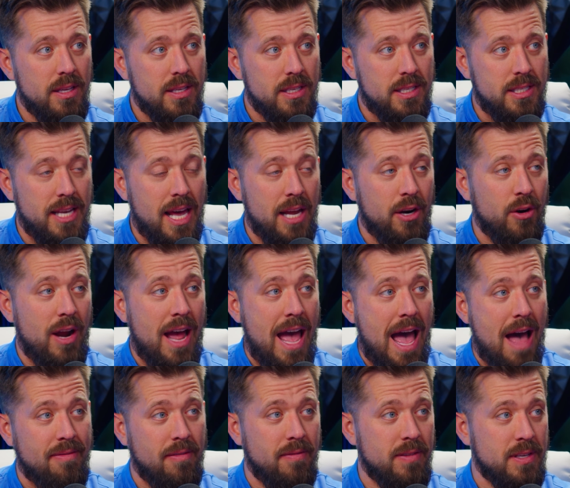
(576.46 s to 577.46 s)
setter
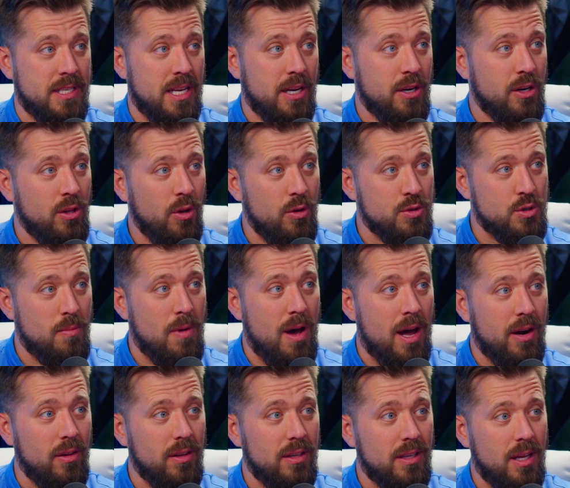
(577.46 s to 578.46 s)
half of a setter closer
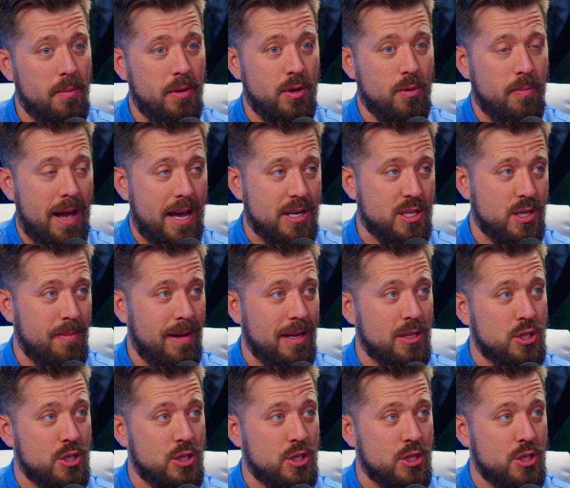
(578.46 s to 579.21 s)
model. I mean, you're passionate about